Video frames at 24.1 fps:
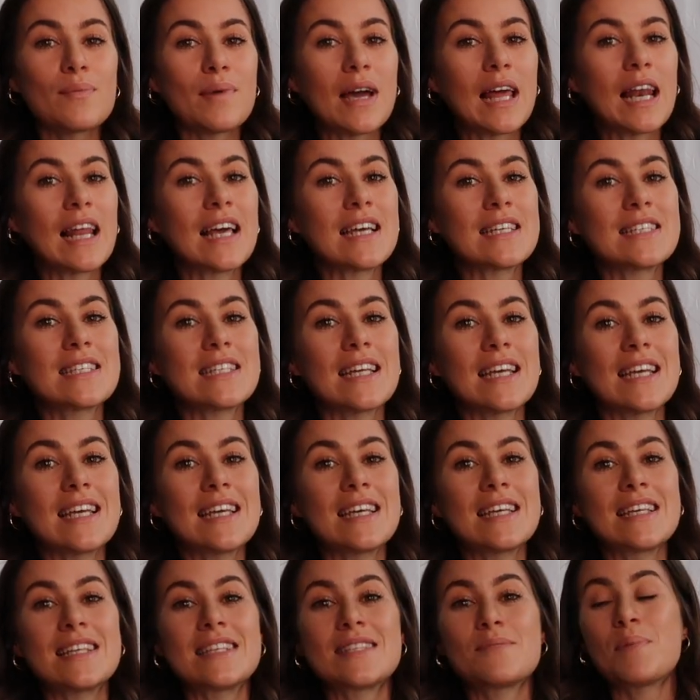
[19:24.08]
on my list
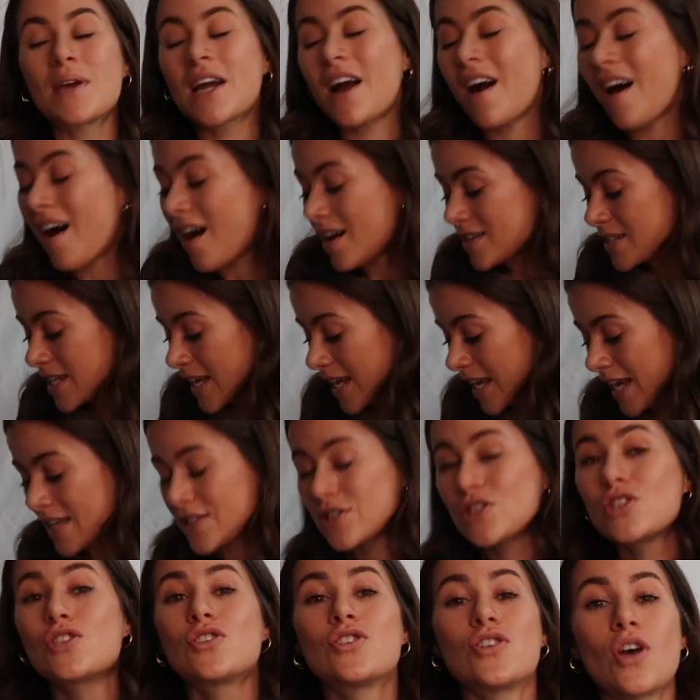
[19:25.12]
is, because I
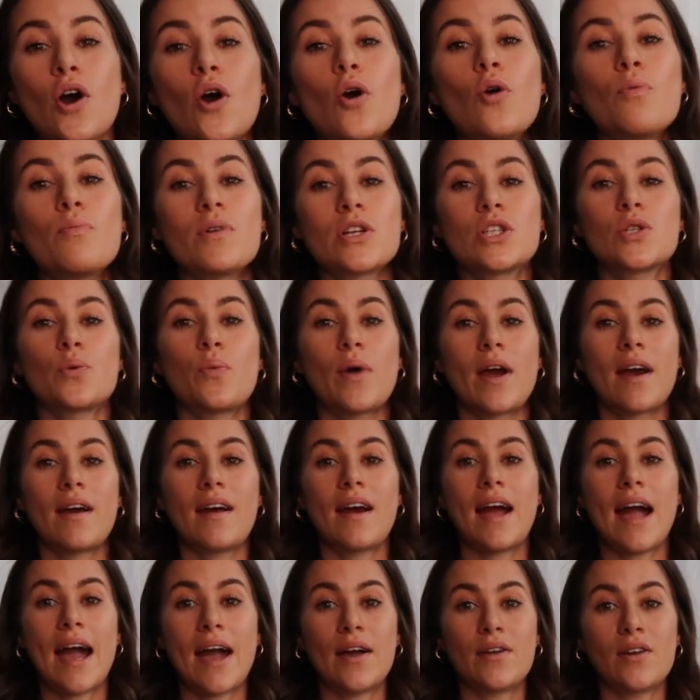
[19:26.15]
get so much
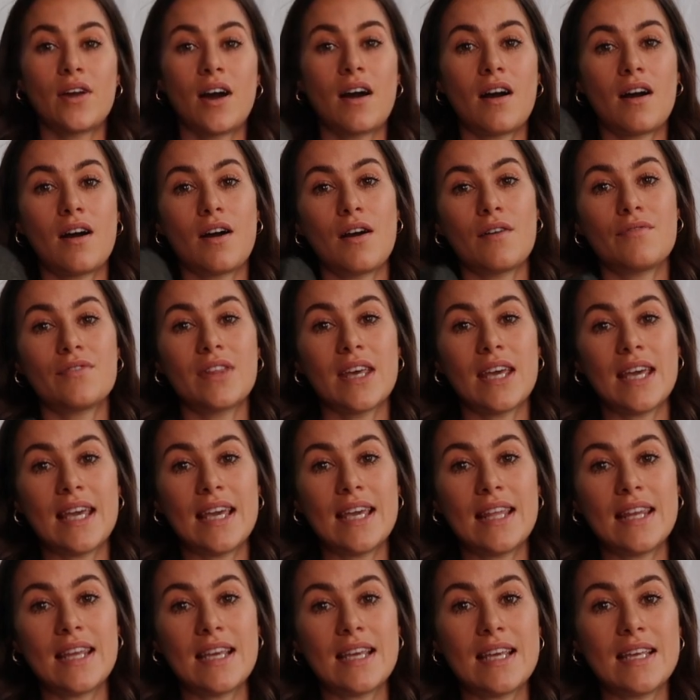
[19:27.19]
wear out of the
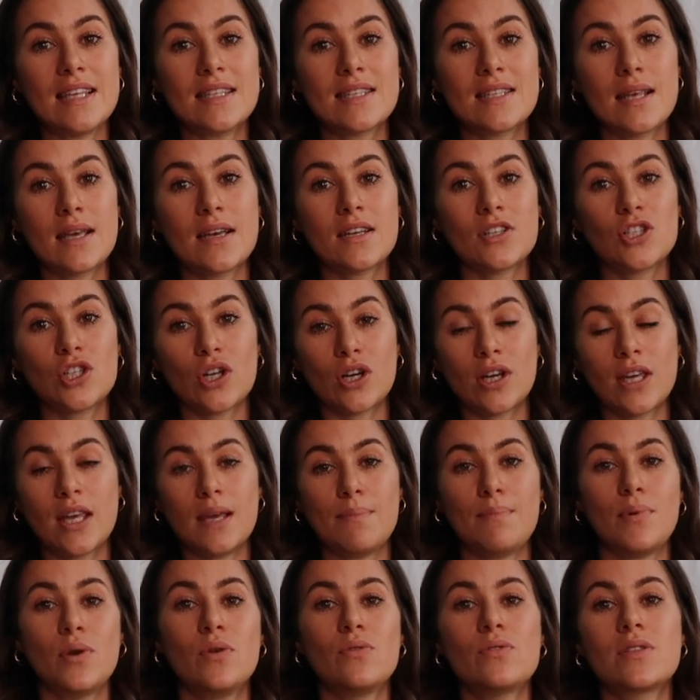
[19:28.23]
Edie's chunky
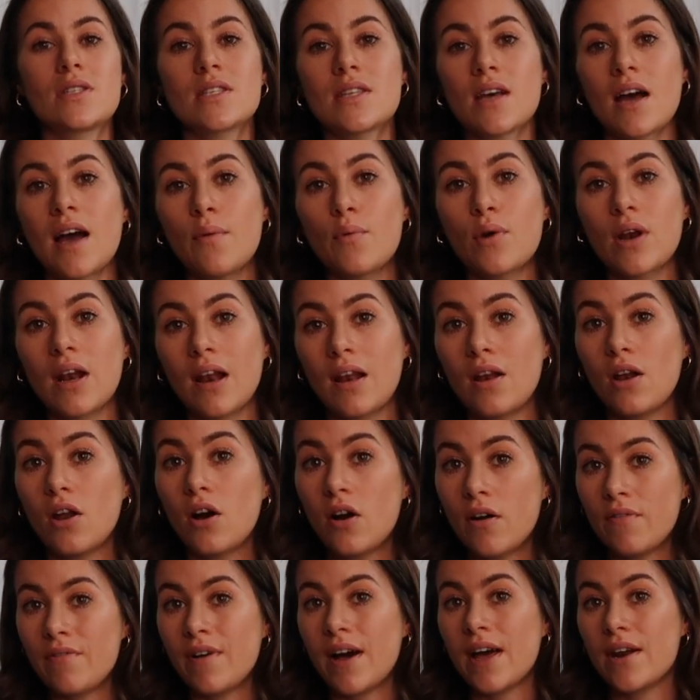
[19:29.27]
boots, I would
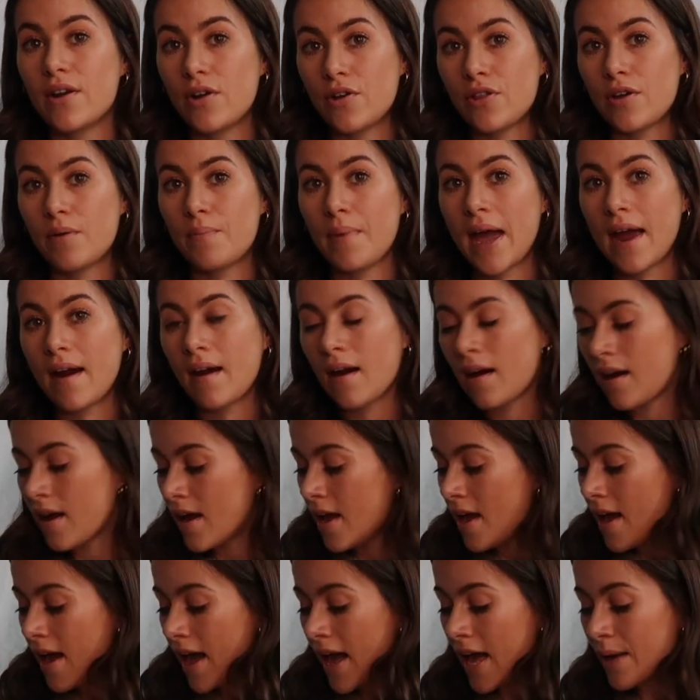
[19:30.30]
love another pair.
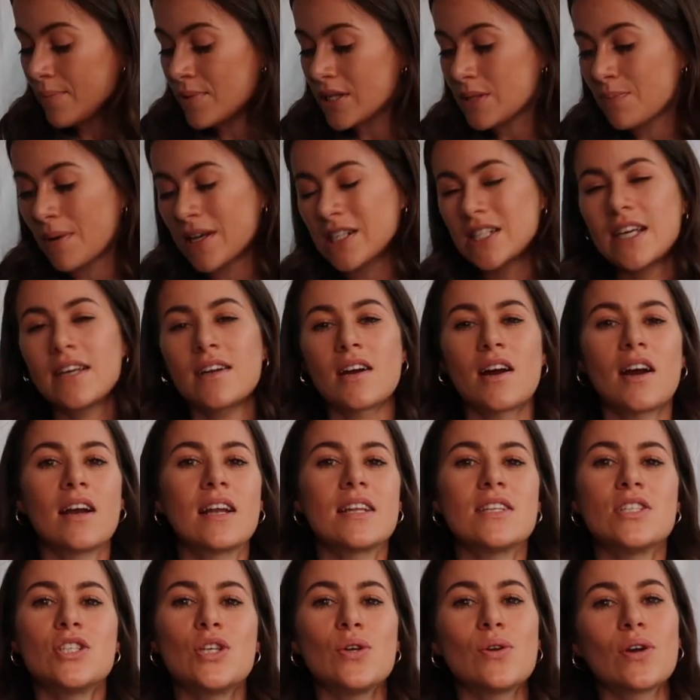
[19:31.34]
And especially in
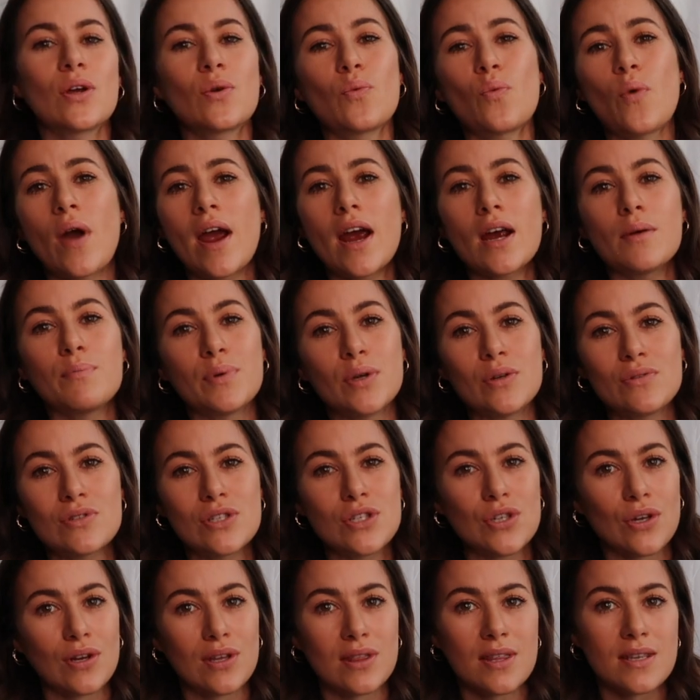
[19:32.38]
Ireland, you can wear
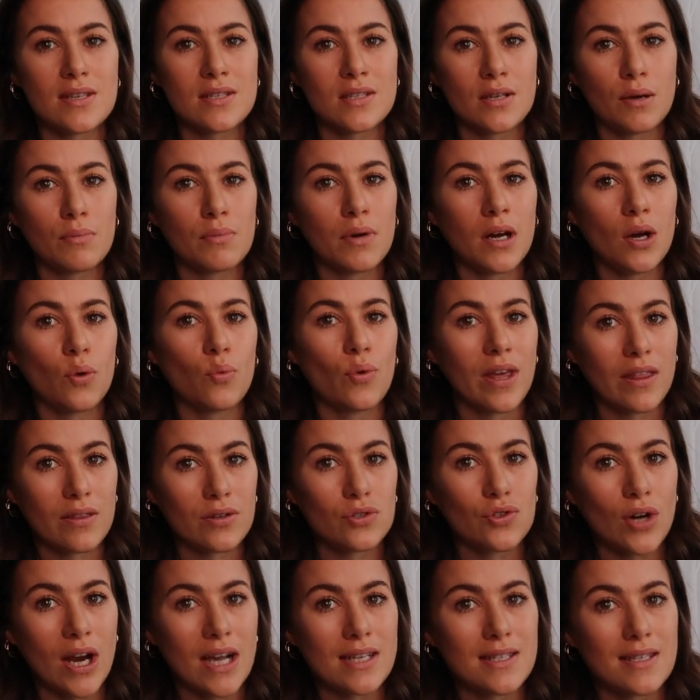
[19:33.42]
boots during the summer with
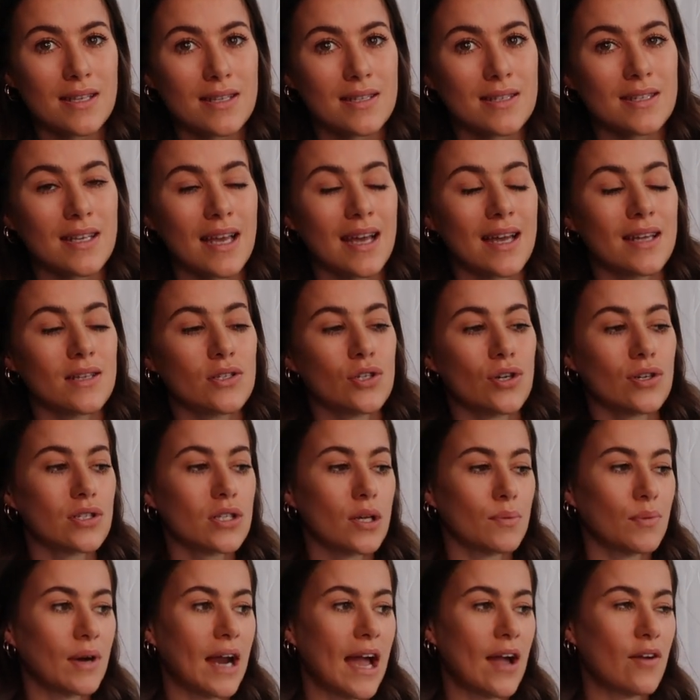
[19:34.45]
dresses and your
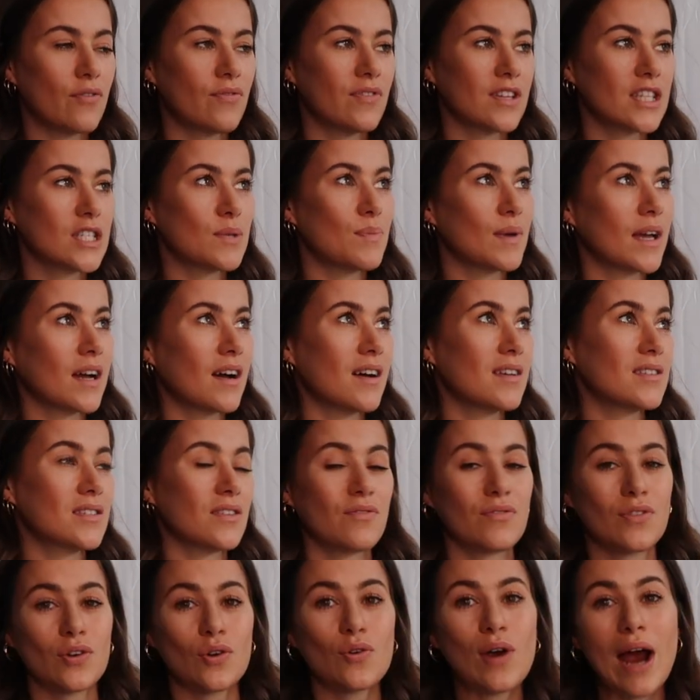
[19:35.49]
summer outfits because
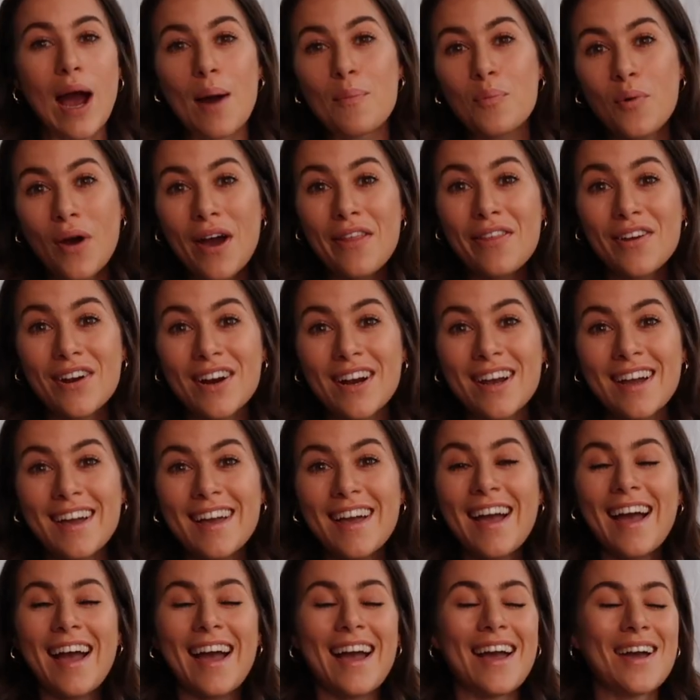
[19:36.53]
of the crap weather,
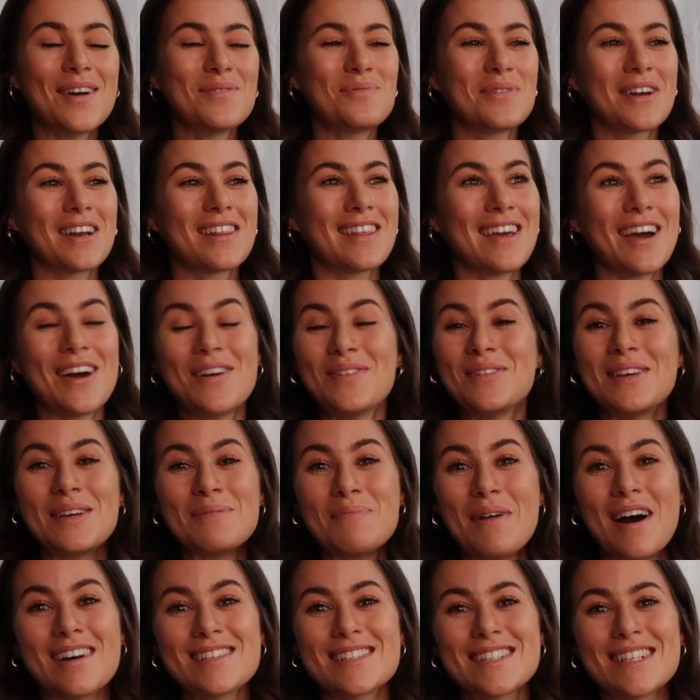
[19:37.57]
and one of the only
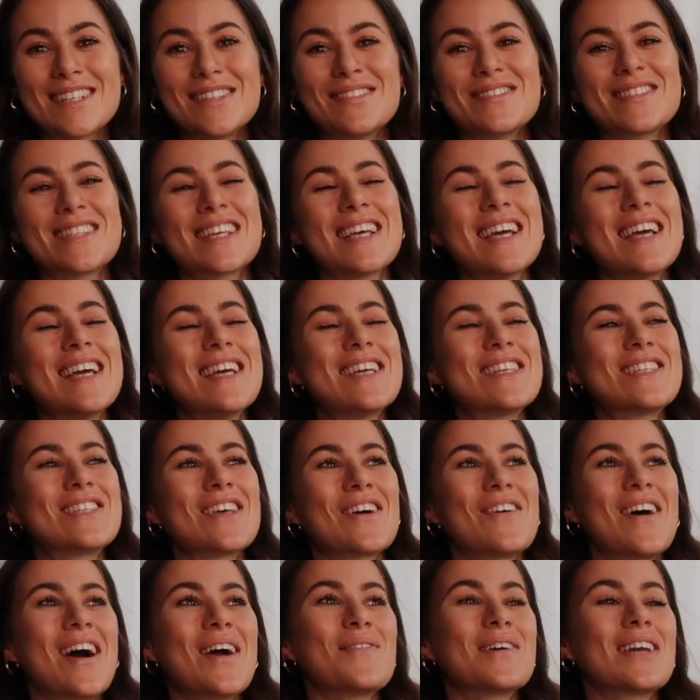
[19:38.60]
positives. So
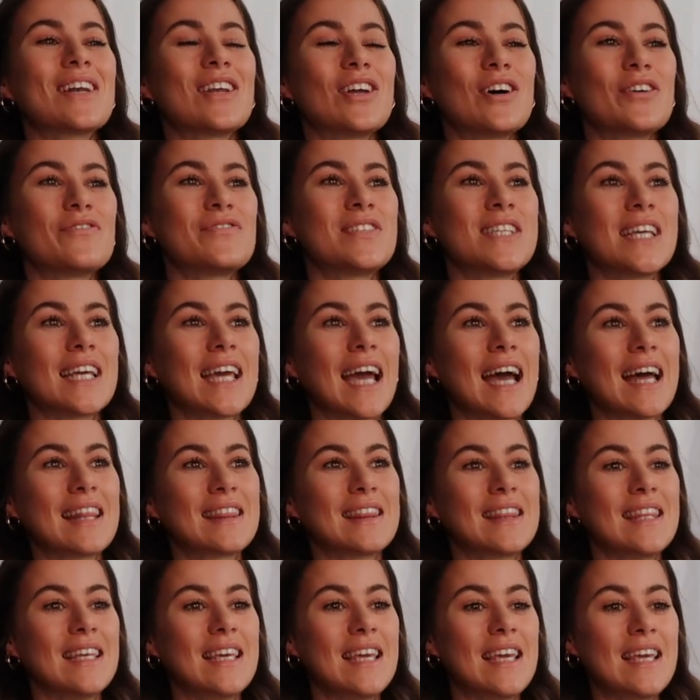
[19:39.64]
I would love to get
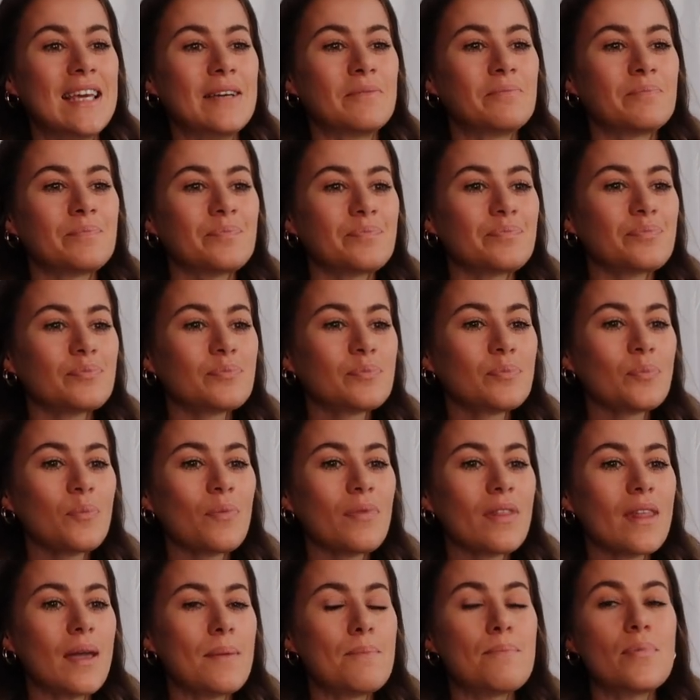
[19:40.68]
the
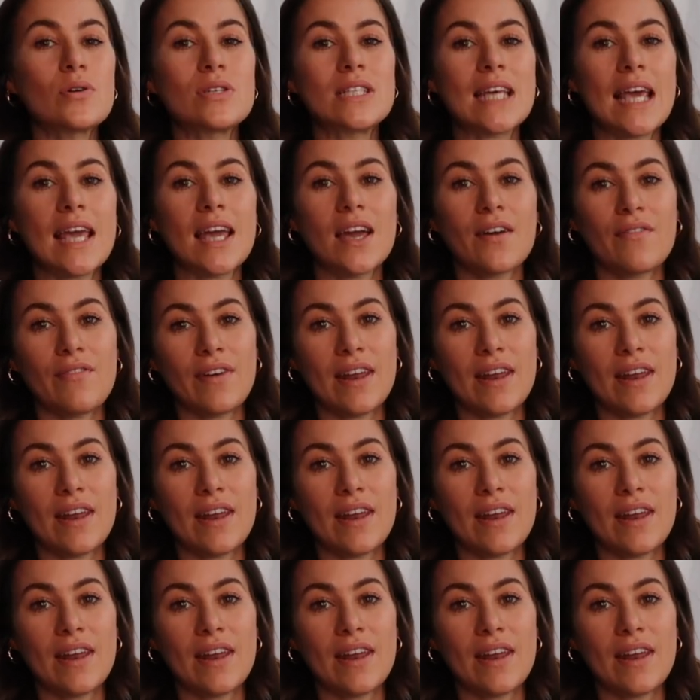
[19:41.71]
Bottega